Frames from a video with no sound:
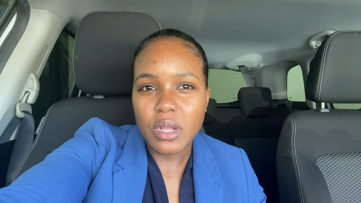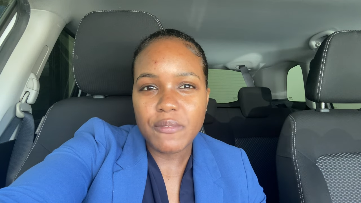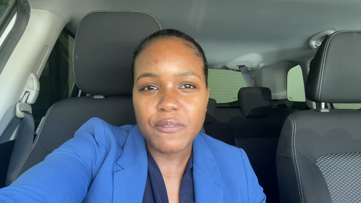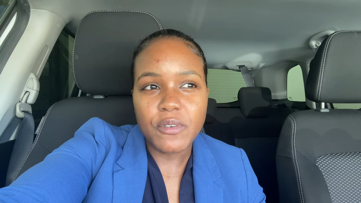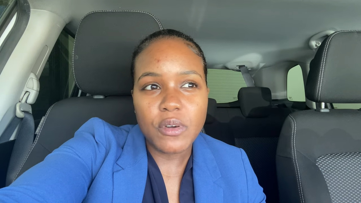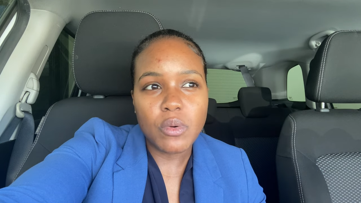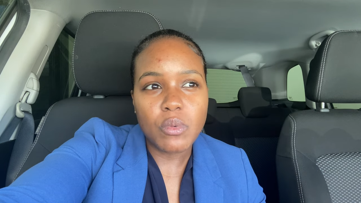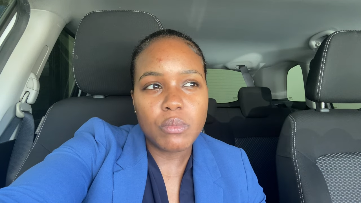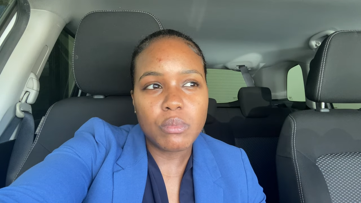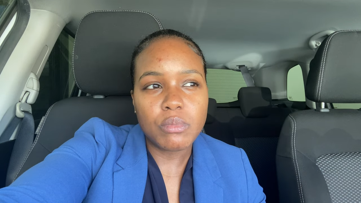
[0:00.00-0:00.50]

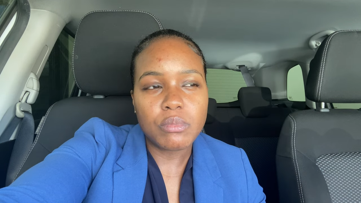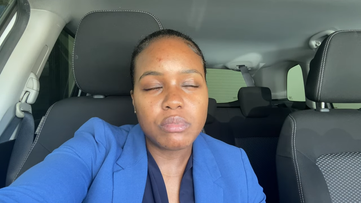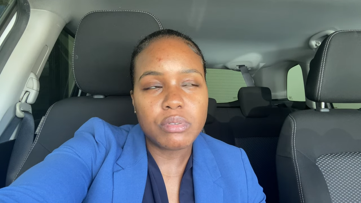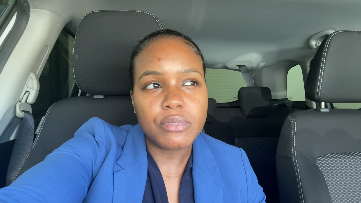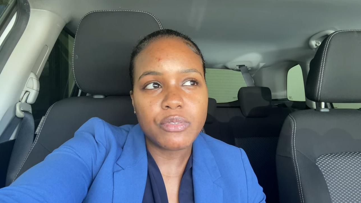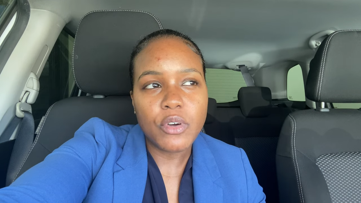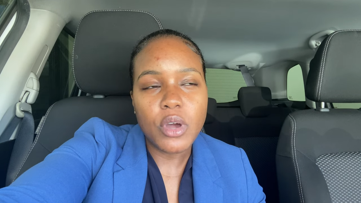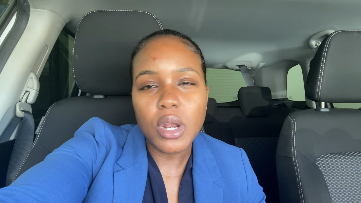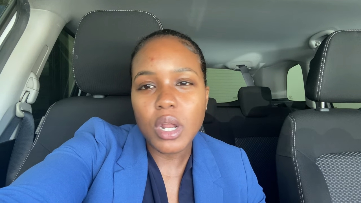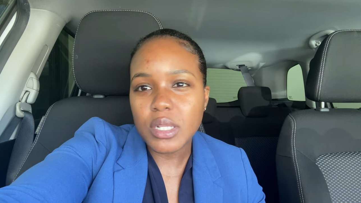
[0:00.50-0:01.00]

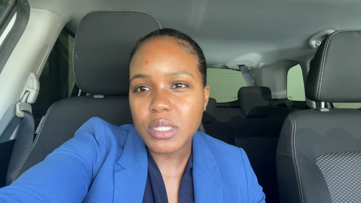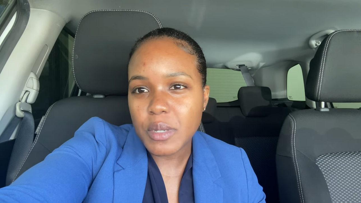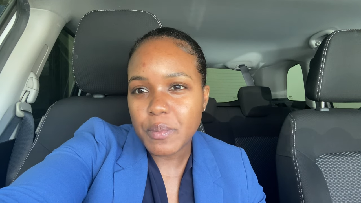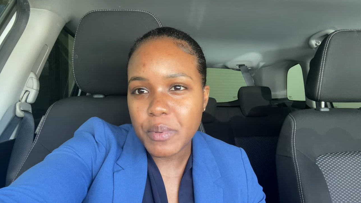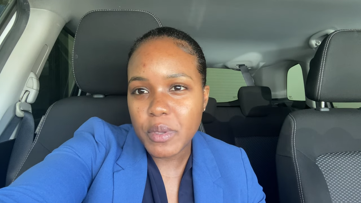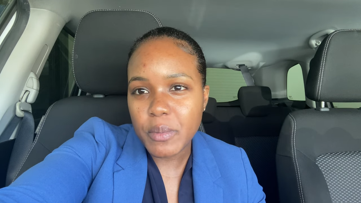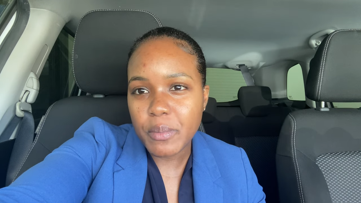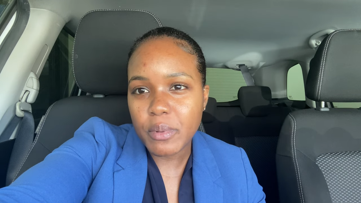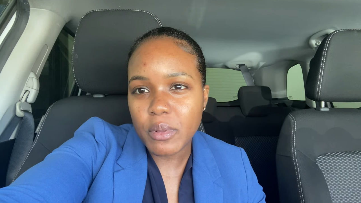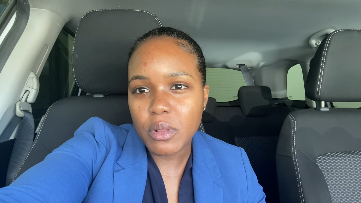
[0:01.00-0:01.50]
For a lot of
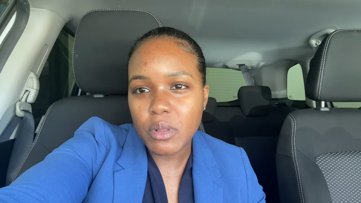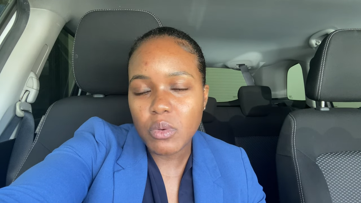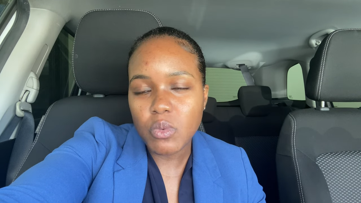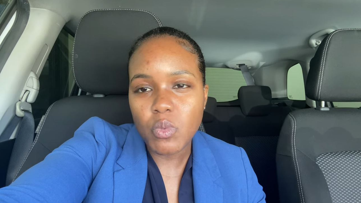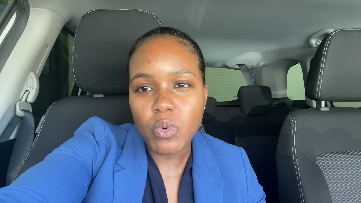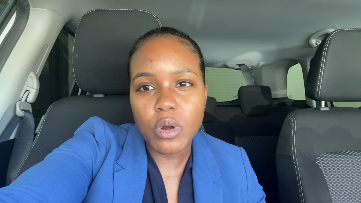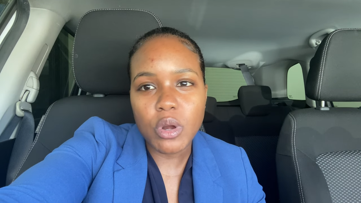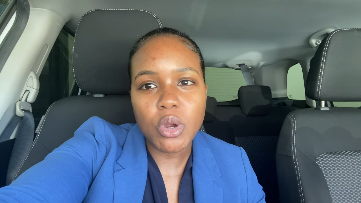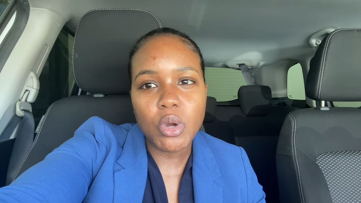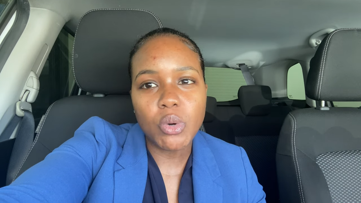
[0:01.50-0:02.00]
people,
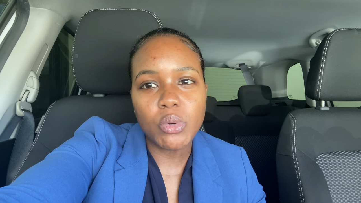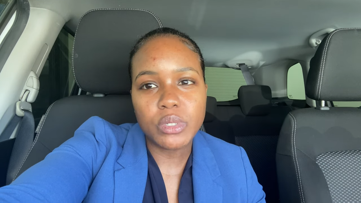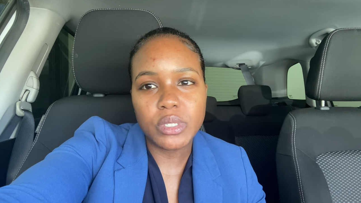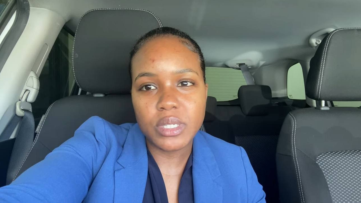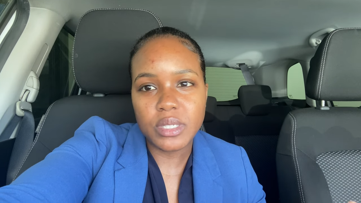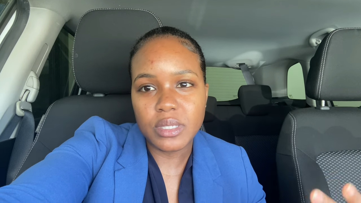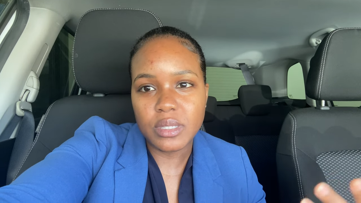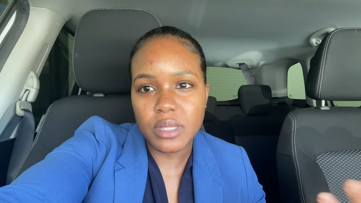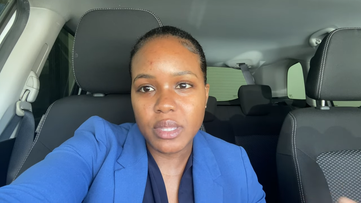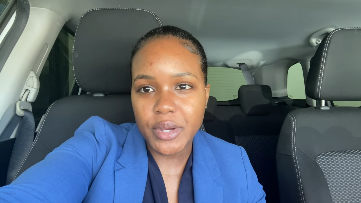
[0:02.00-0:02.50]
workout
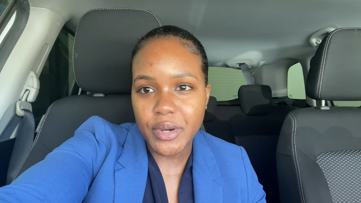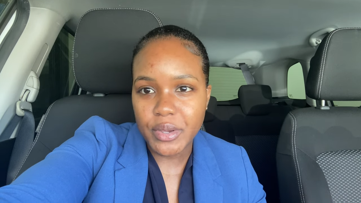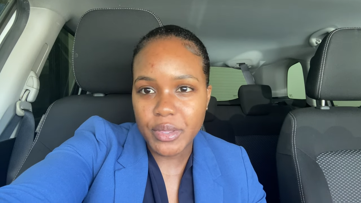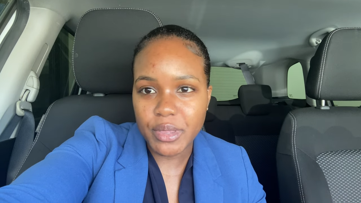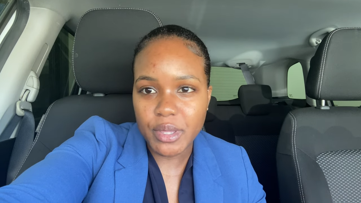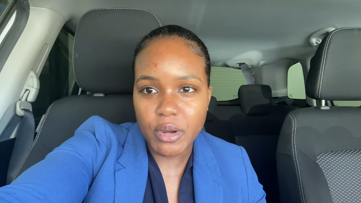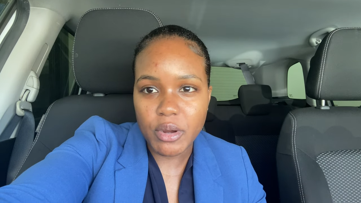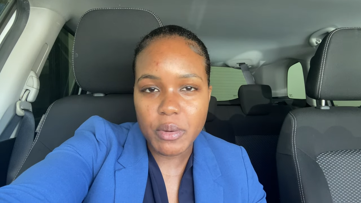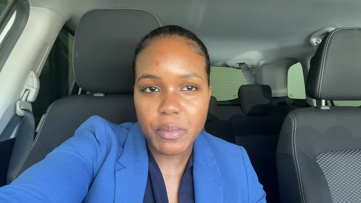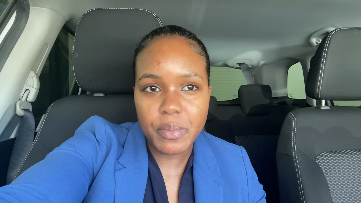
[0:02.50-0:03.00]
is their
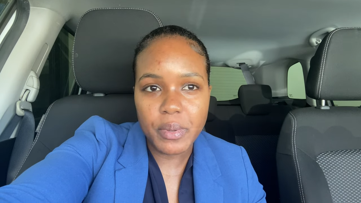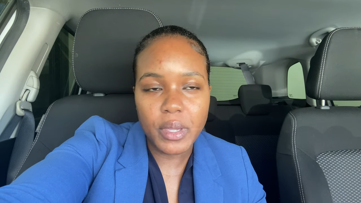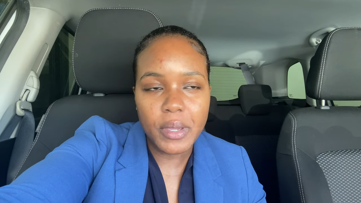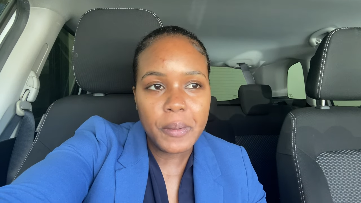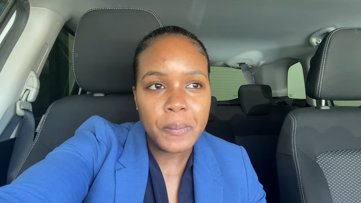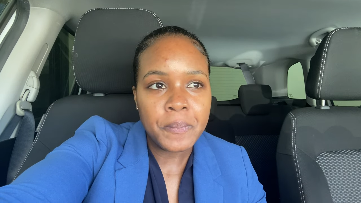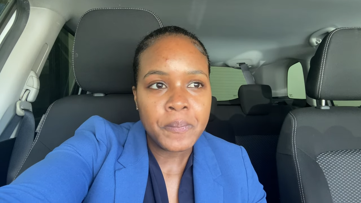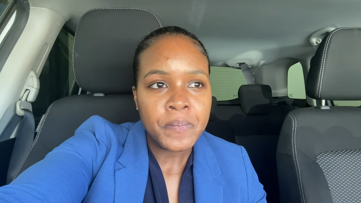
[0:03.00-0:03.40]
therapy.